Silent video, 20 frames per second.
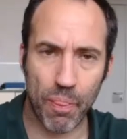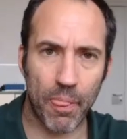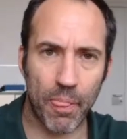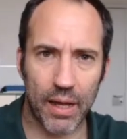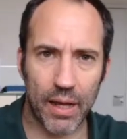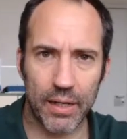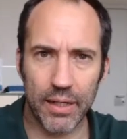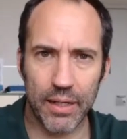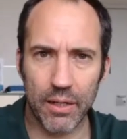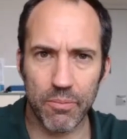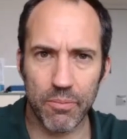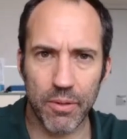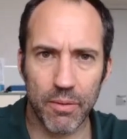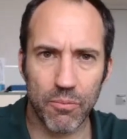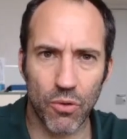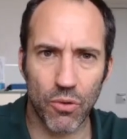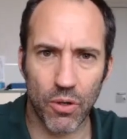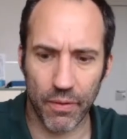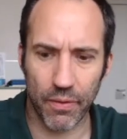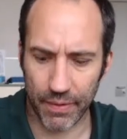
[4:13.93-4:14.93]
A little bit more
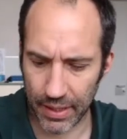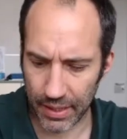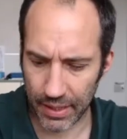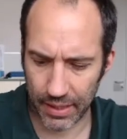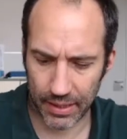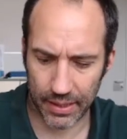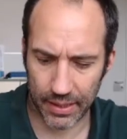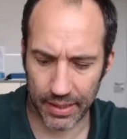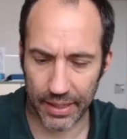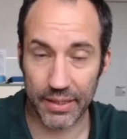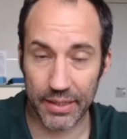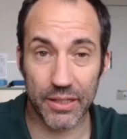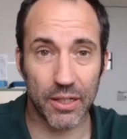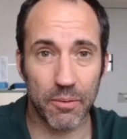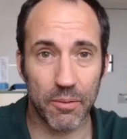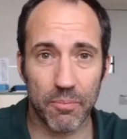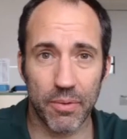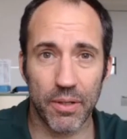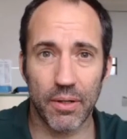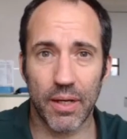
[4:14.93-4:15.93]
on that later,
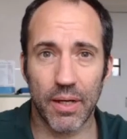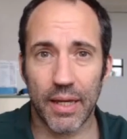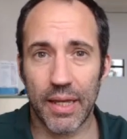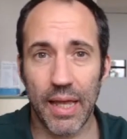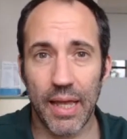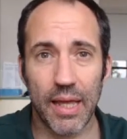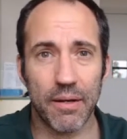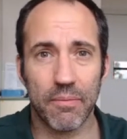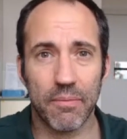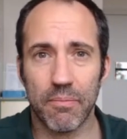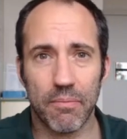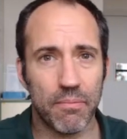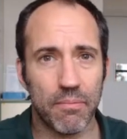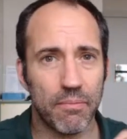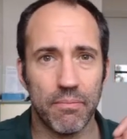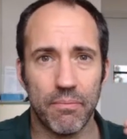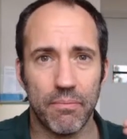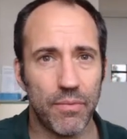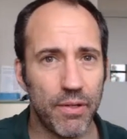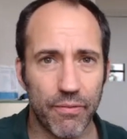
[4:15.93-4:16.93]
but again,
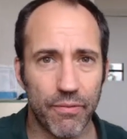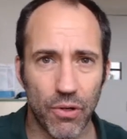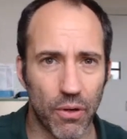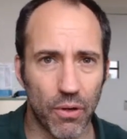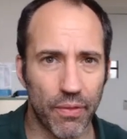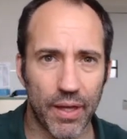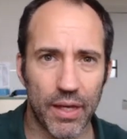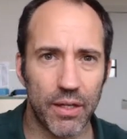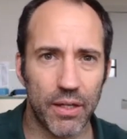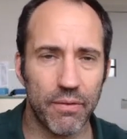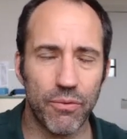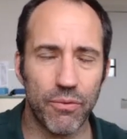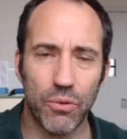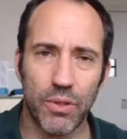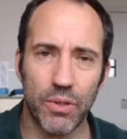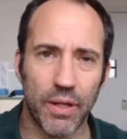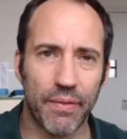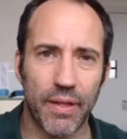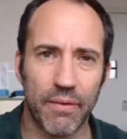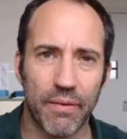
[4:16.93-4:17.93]
you've got that. You've all
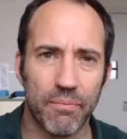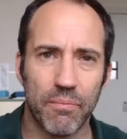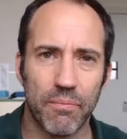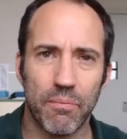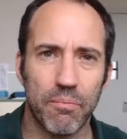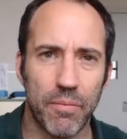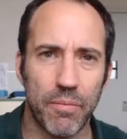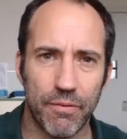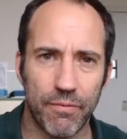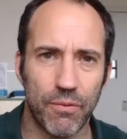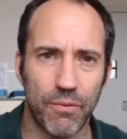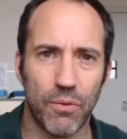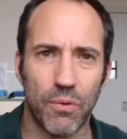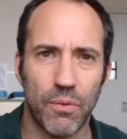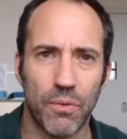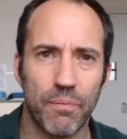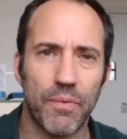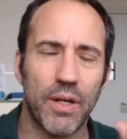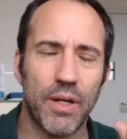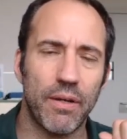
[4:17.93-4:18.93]
done that before,
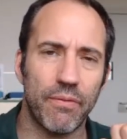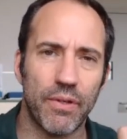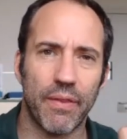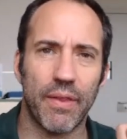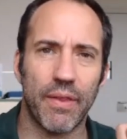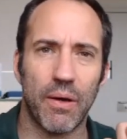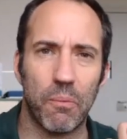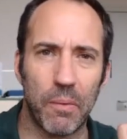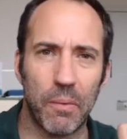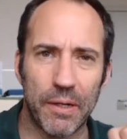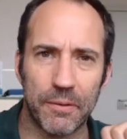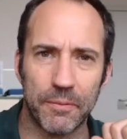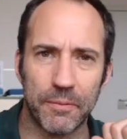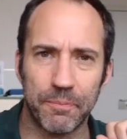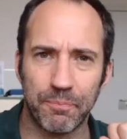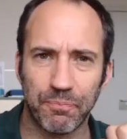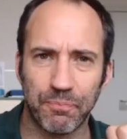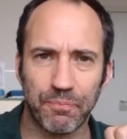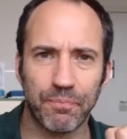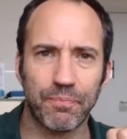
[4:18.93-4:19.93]
and you've done that
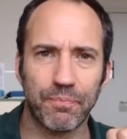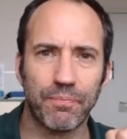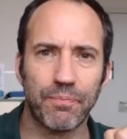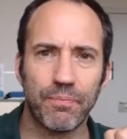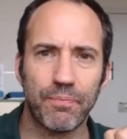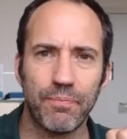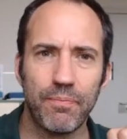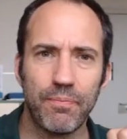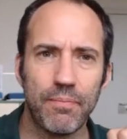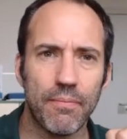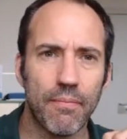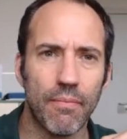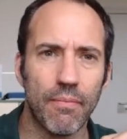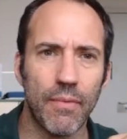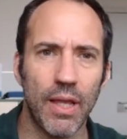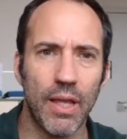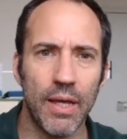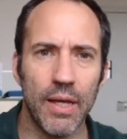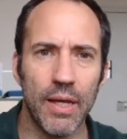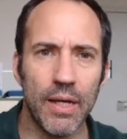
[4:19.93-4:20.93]
well.
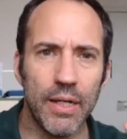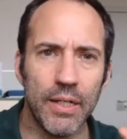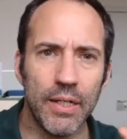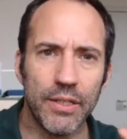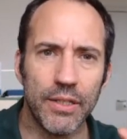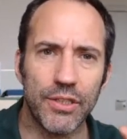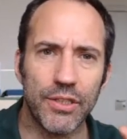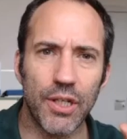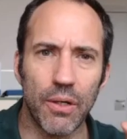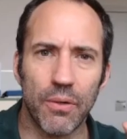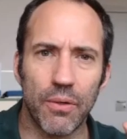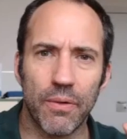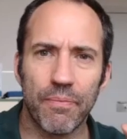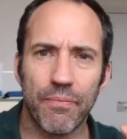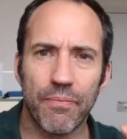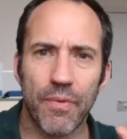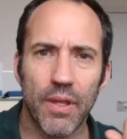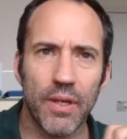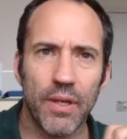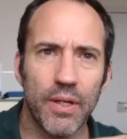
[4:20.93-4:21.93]
So,
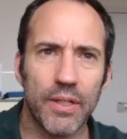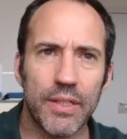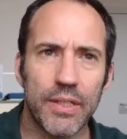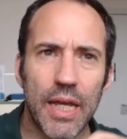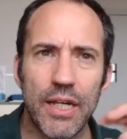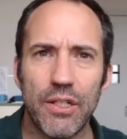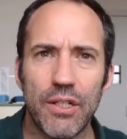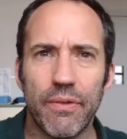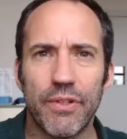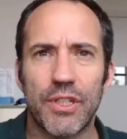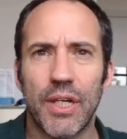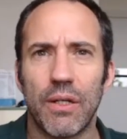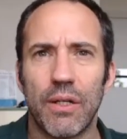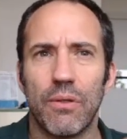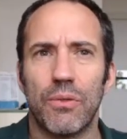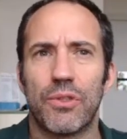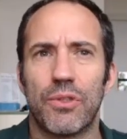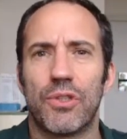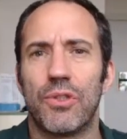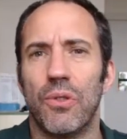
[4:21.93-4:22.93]
Danger of a Single
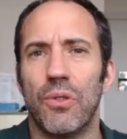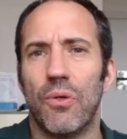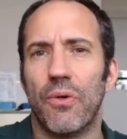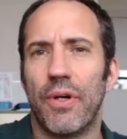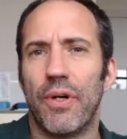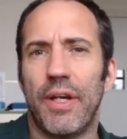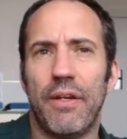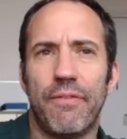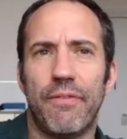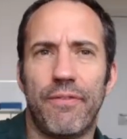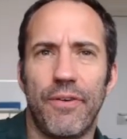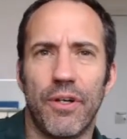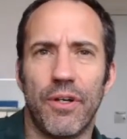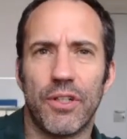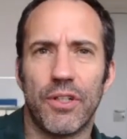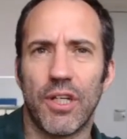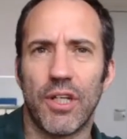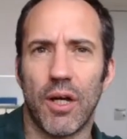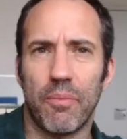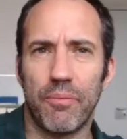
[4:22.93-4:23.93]
Story,
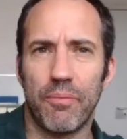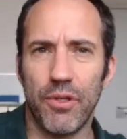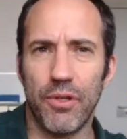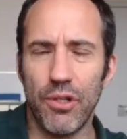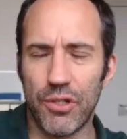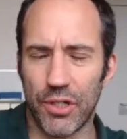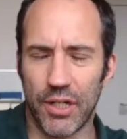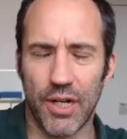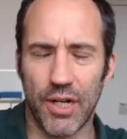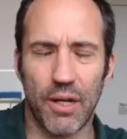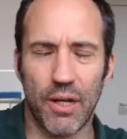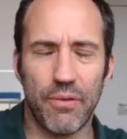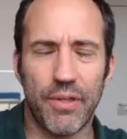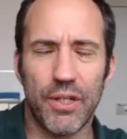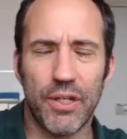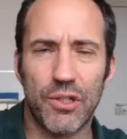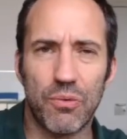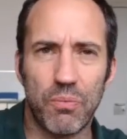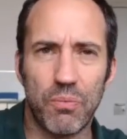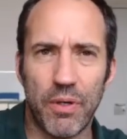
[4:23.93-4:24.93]
first up. You should know
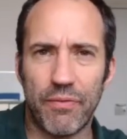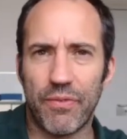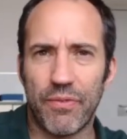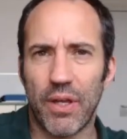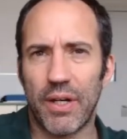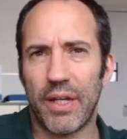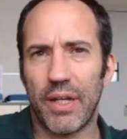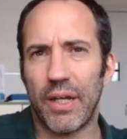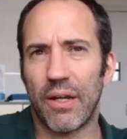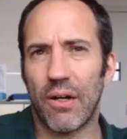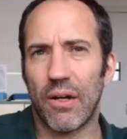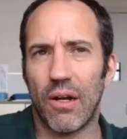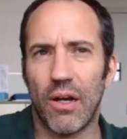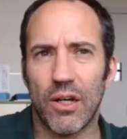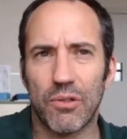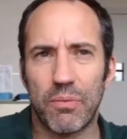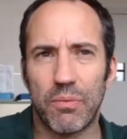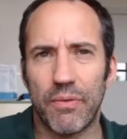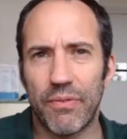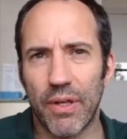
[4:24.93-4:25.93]
this. We've done it in class.
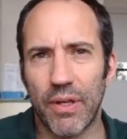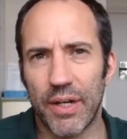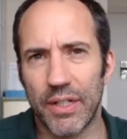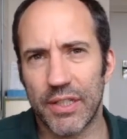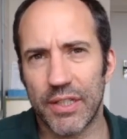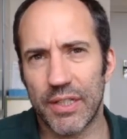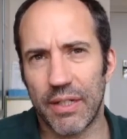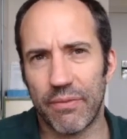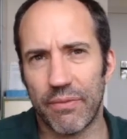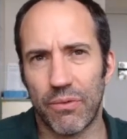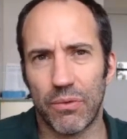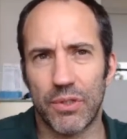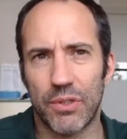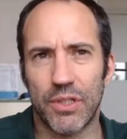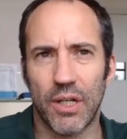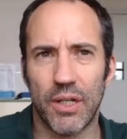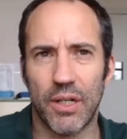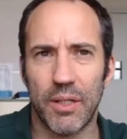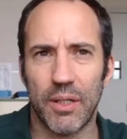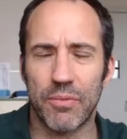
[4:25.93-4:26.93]
We've done it several
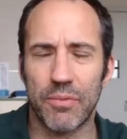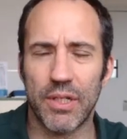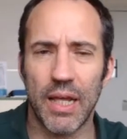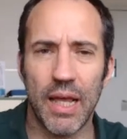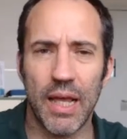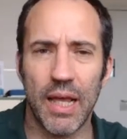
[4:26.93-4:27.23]
times.